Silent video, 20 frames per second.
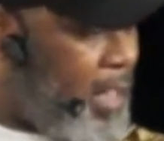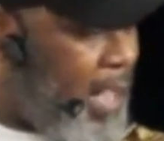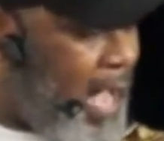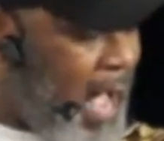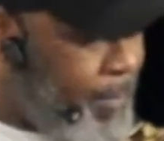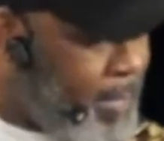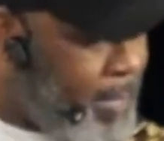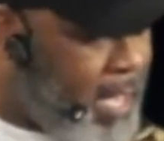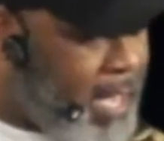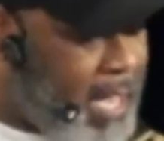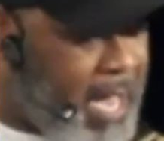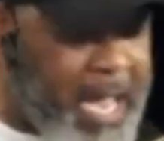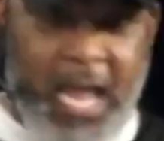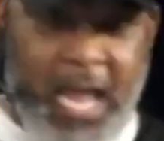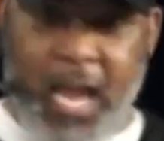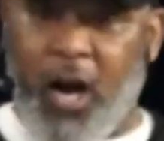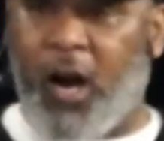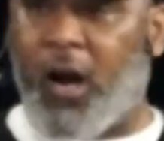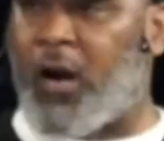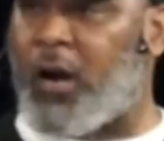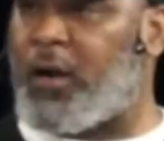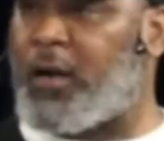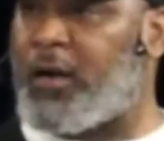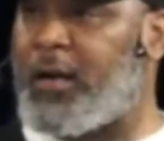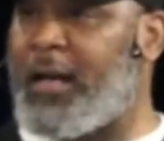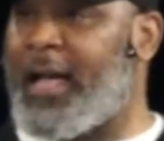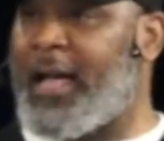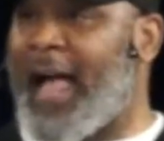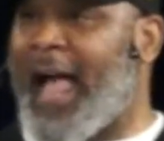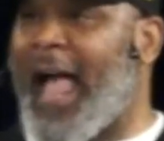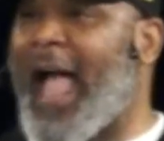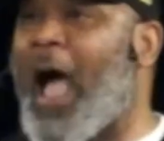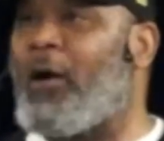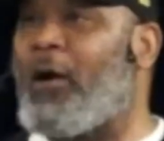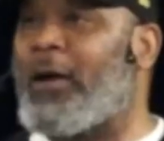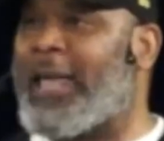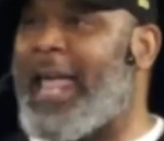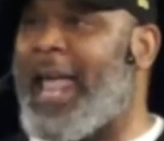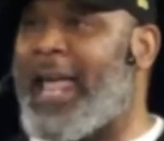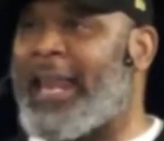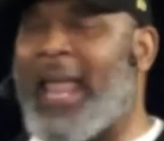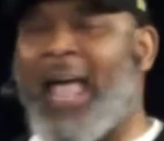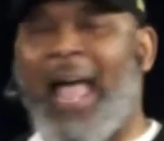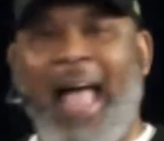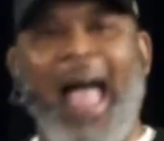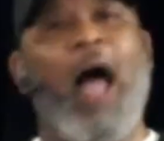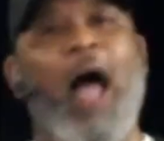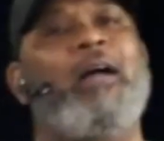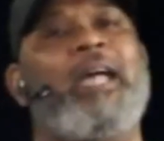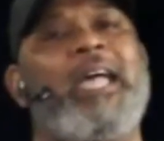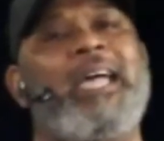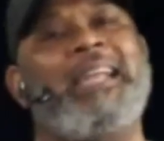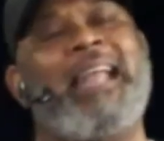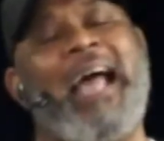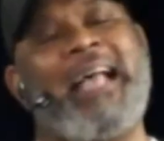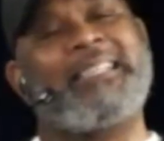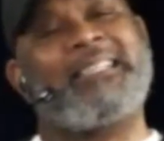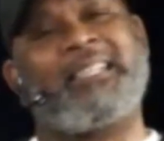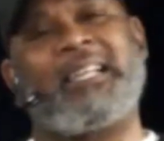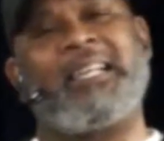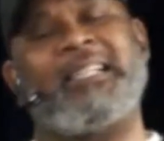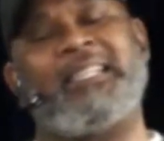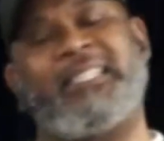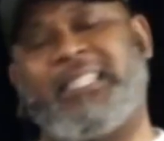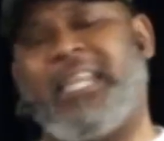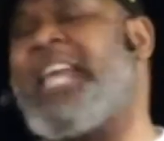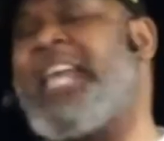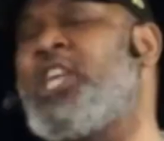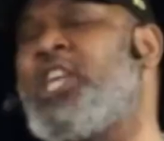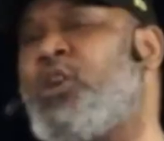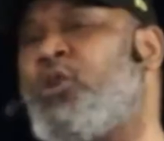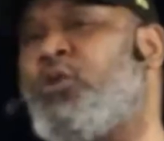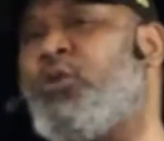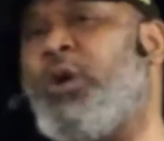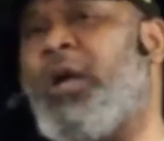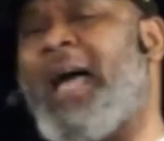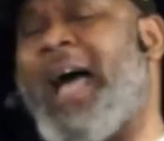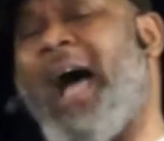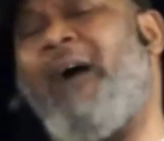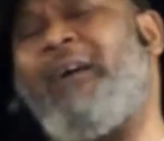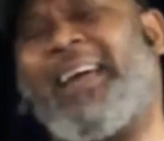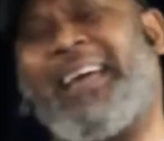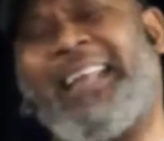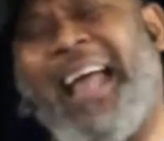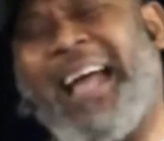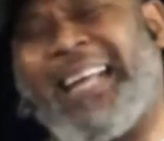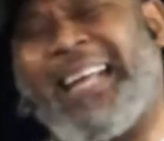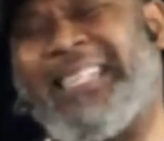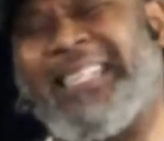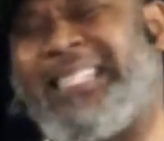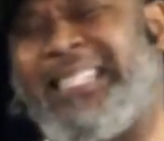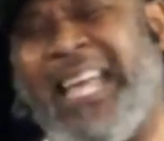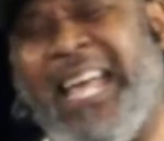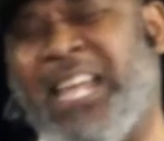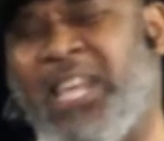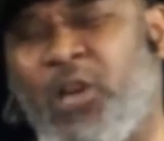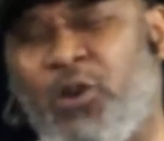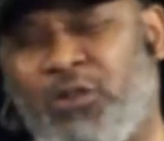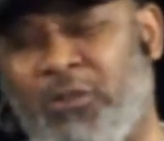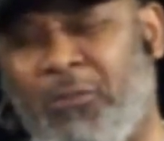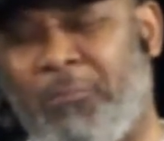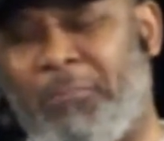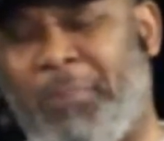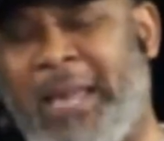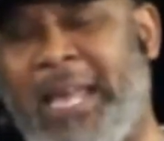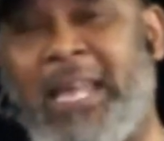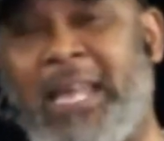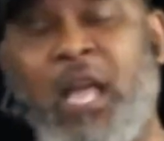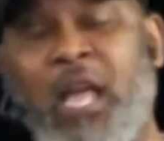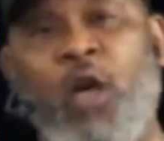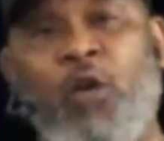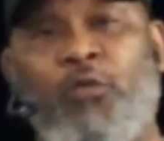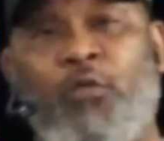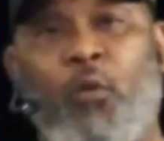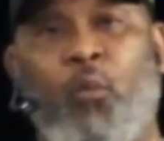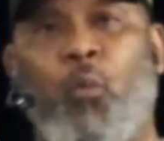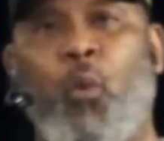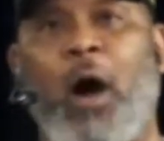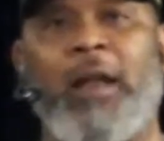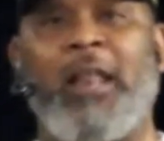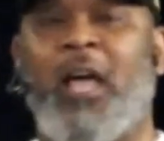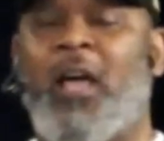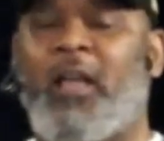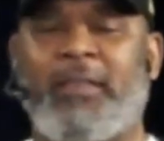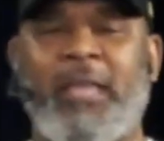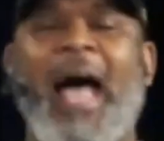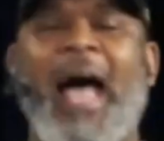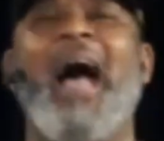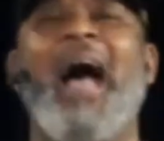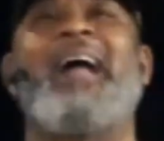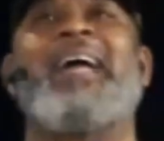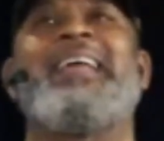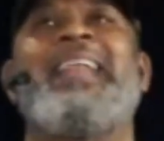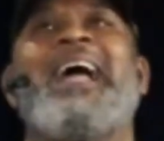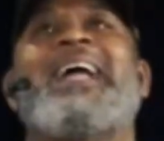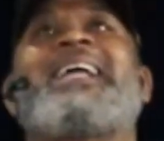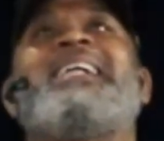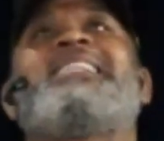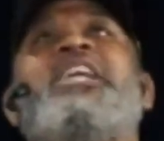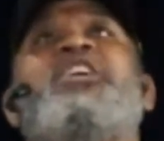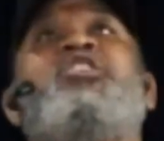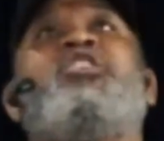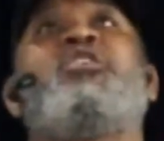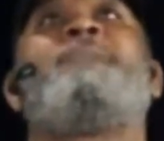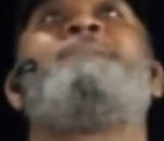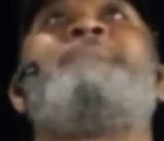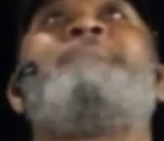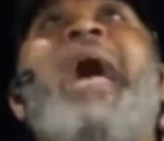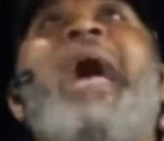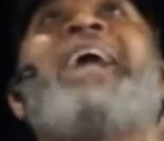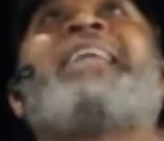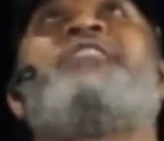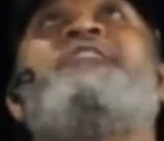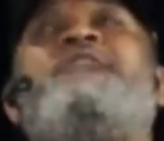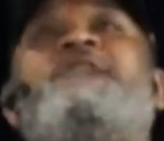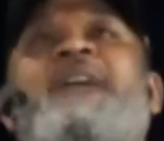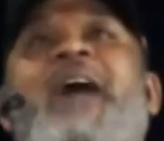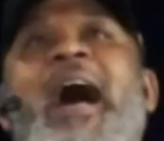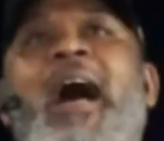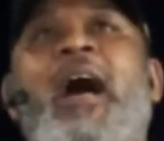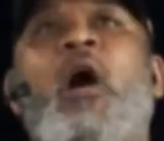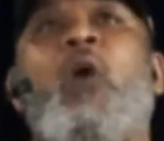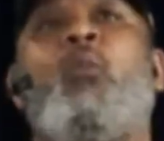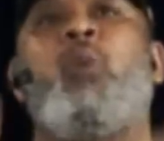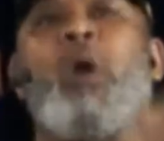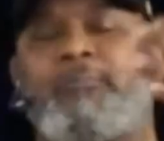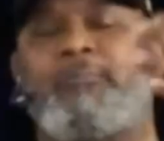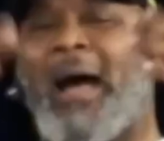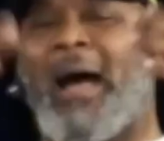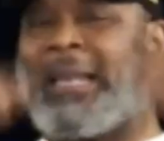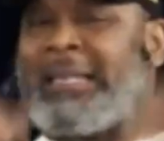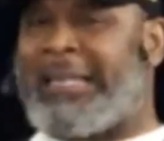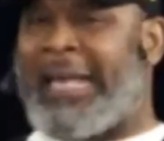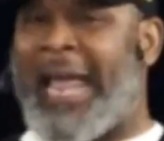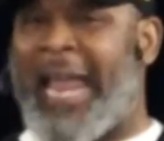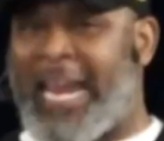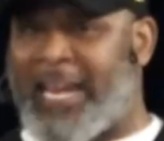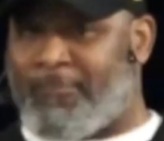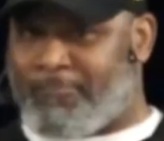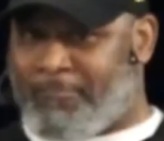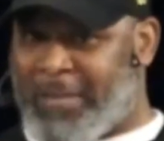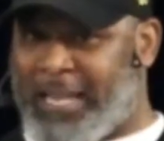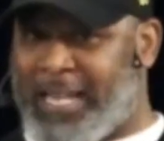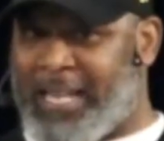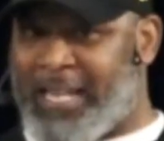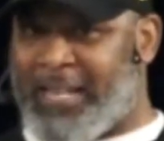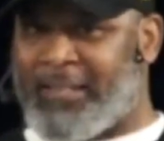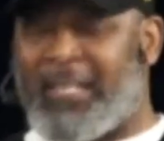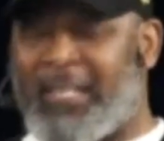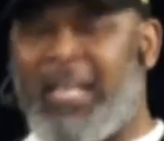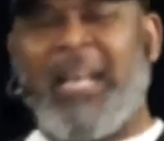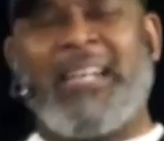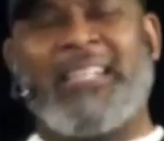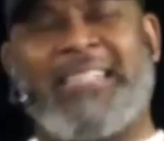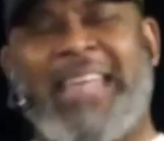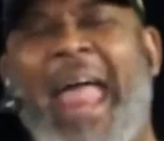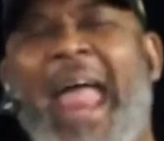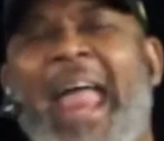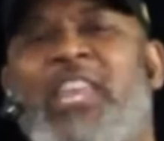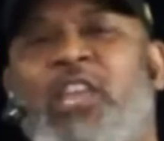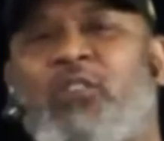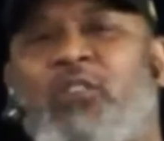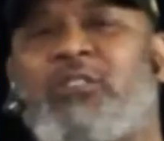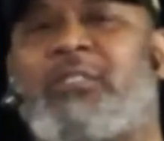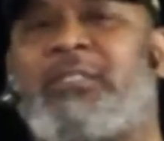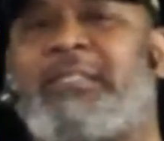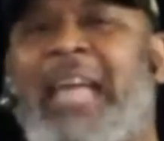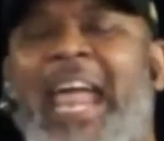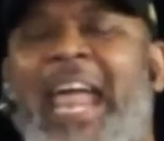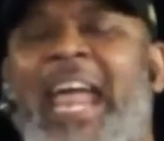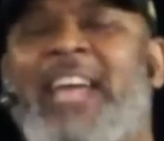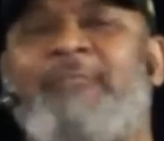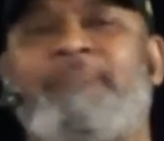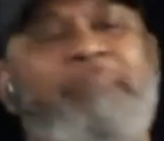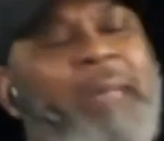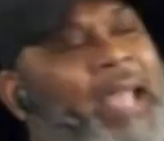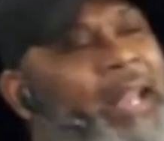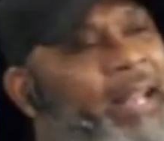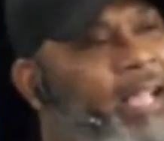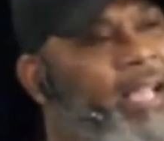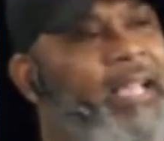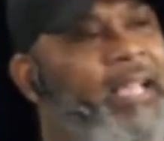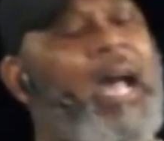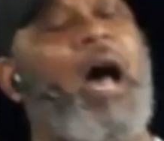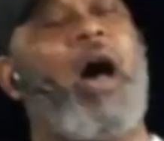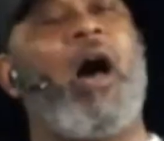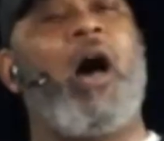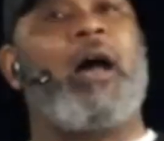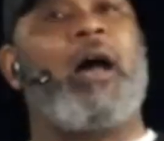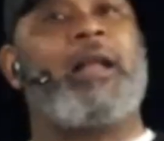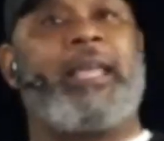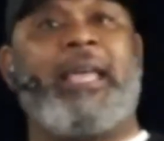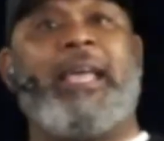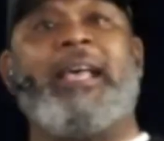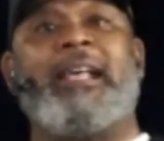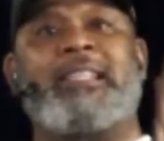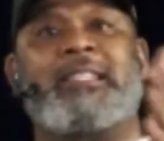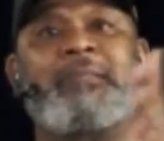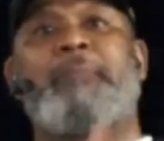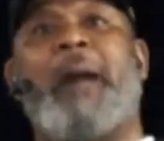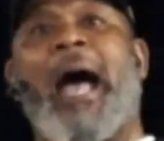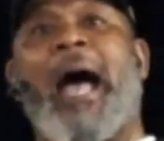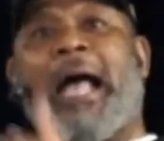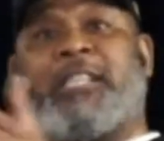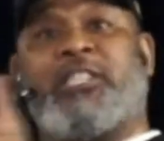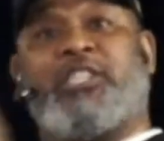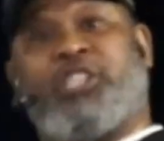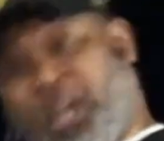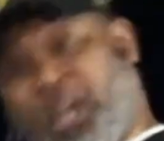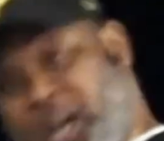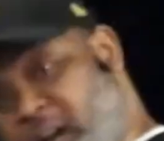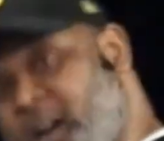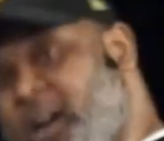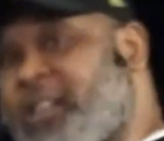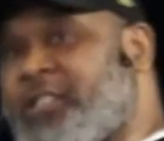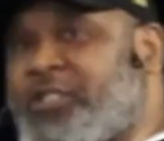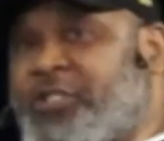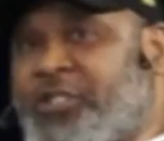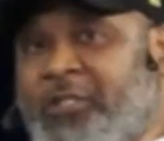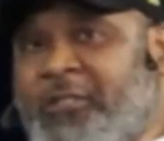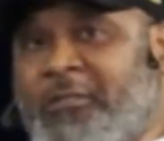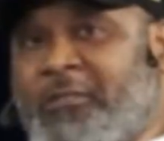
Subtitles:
How can I continue to be the one? How can I continue to magnify what my name means? Daniel's name meant God is my judge.